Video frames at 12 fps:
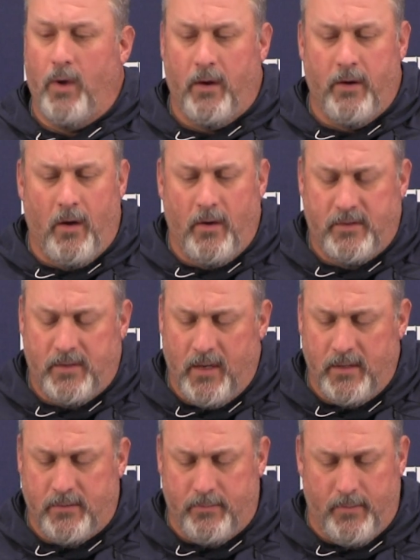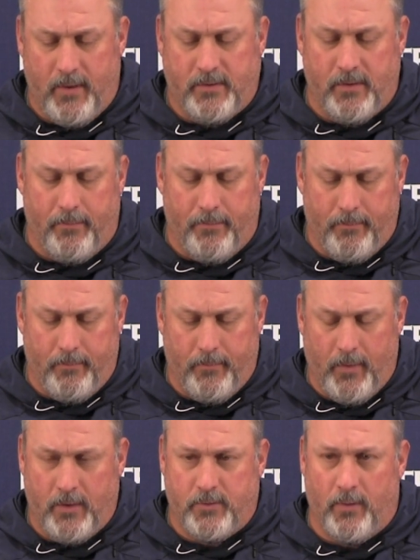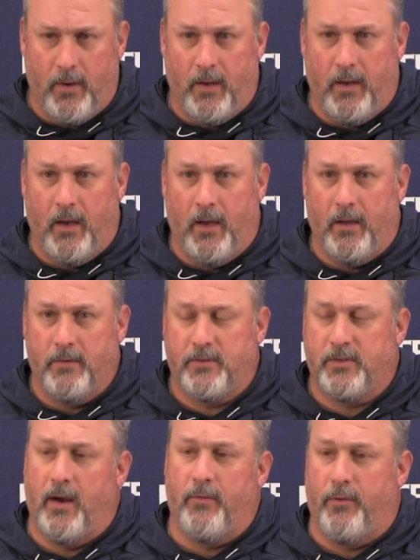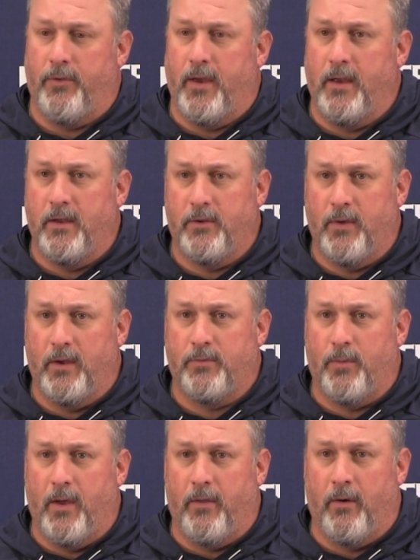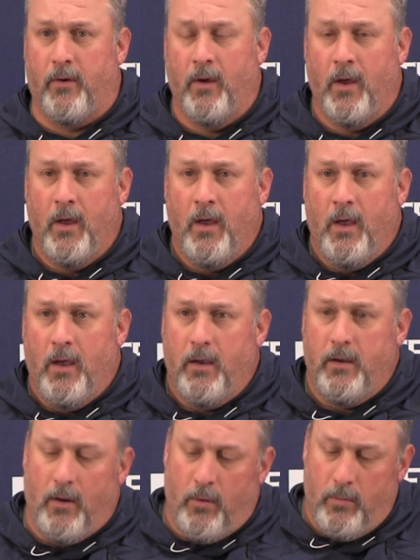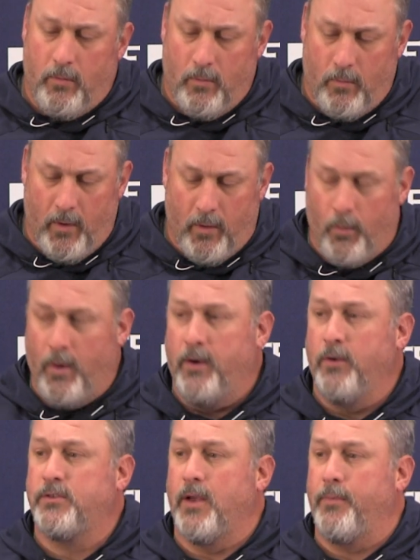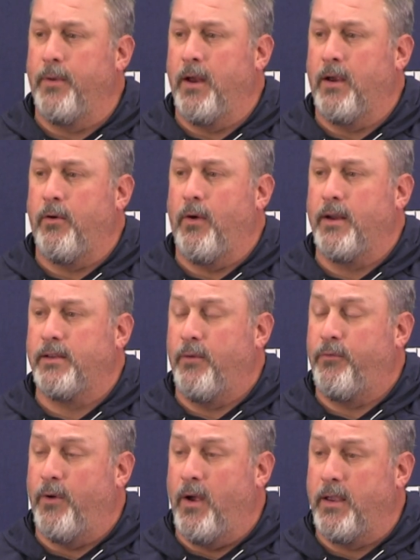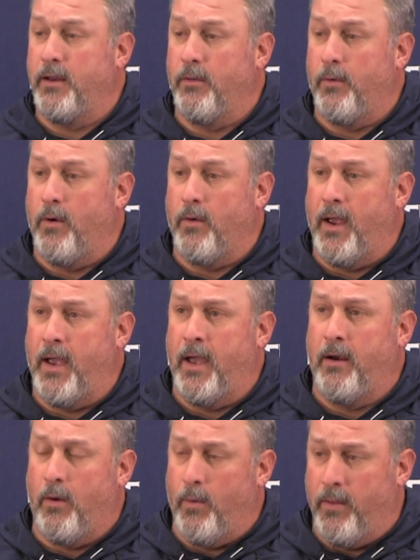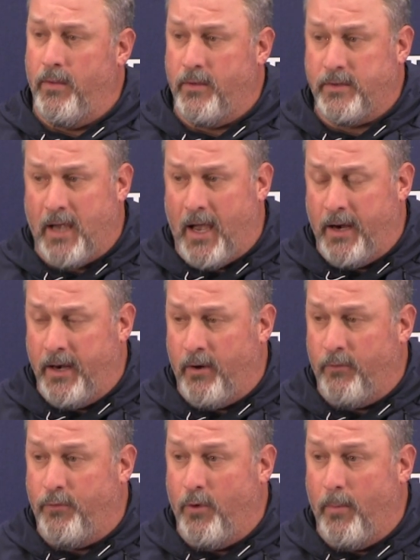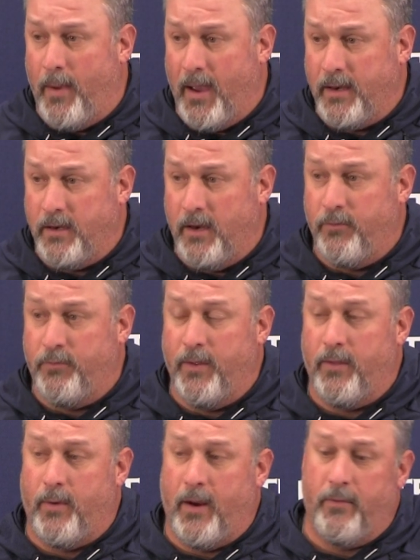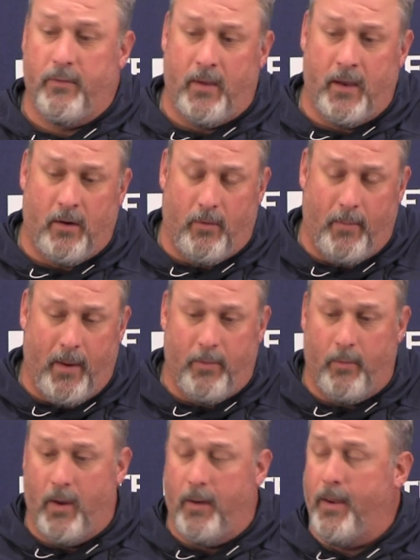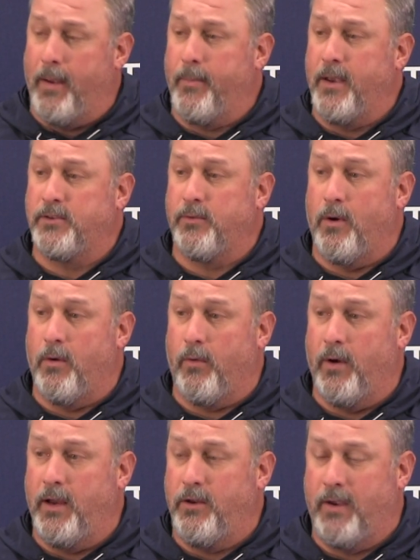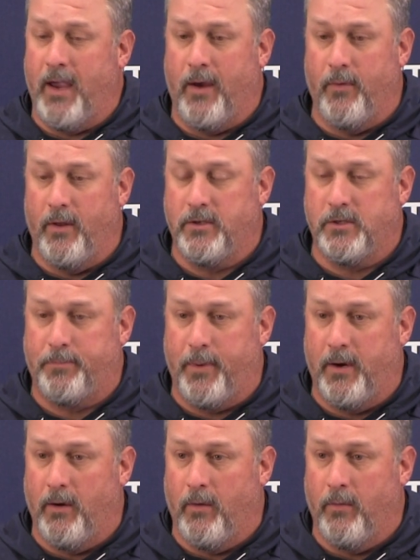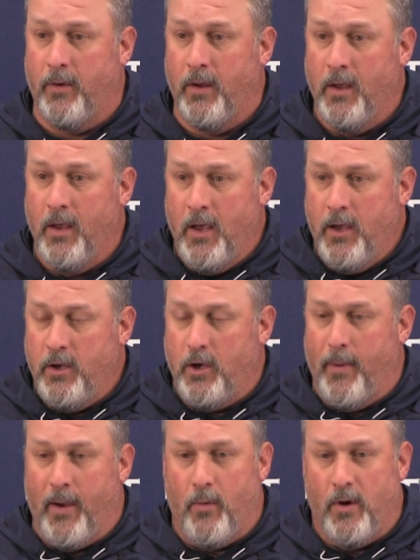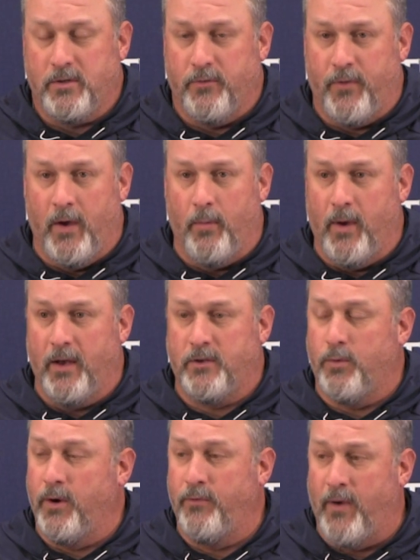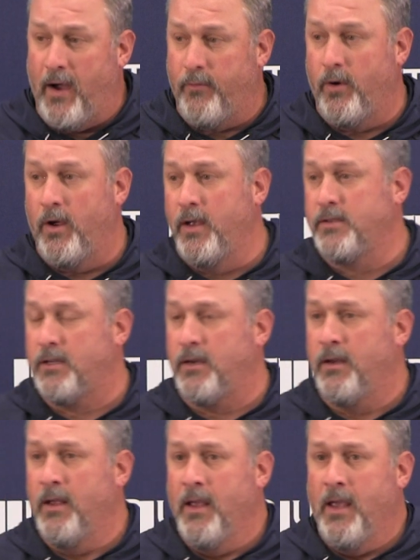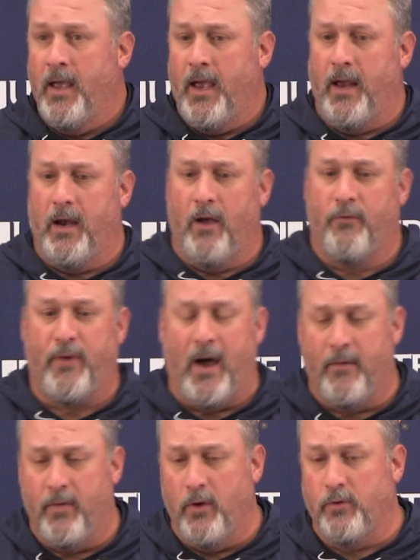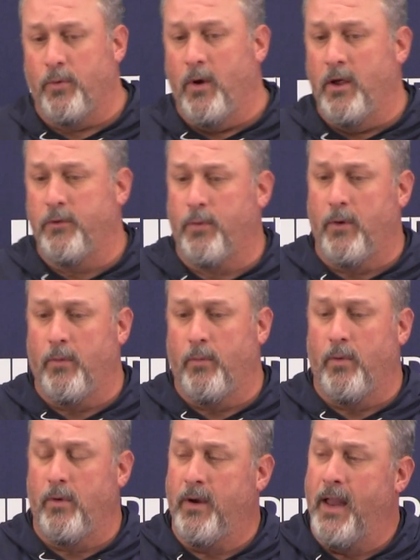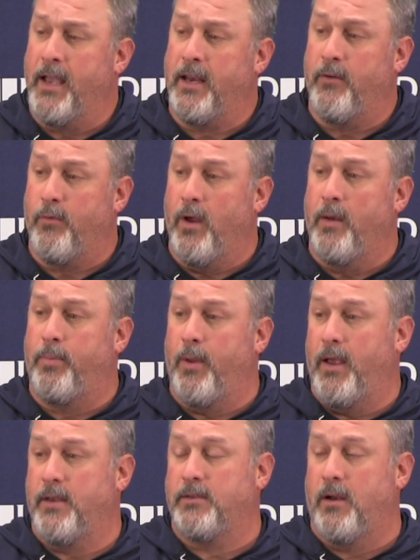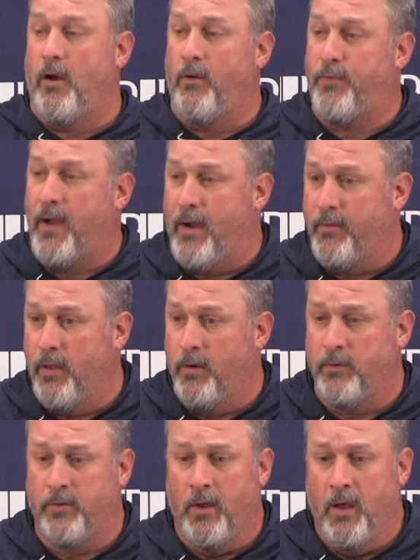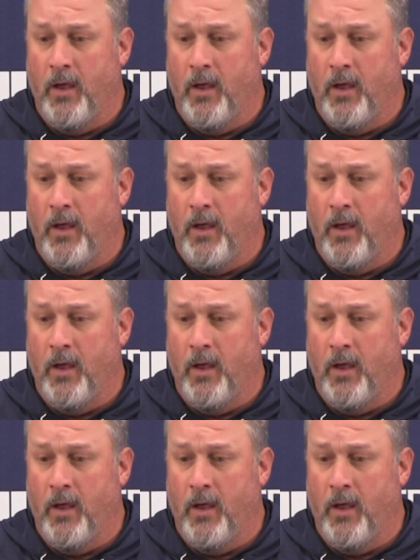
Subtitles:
Well, no, it's really several things. It's whether, you know, whether we do something incorrect up front, get on the wrong hat, or whether the tight end or fullback doesn't fit the right thing, or maybe the running back makes the wrong read. You can't really just put it on. You go back and watch the film. We had 25 runs, and five of those runs were negative run plays, and all five of those.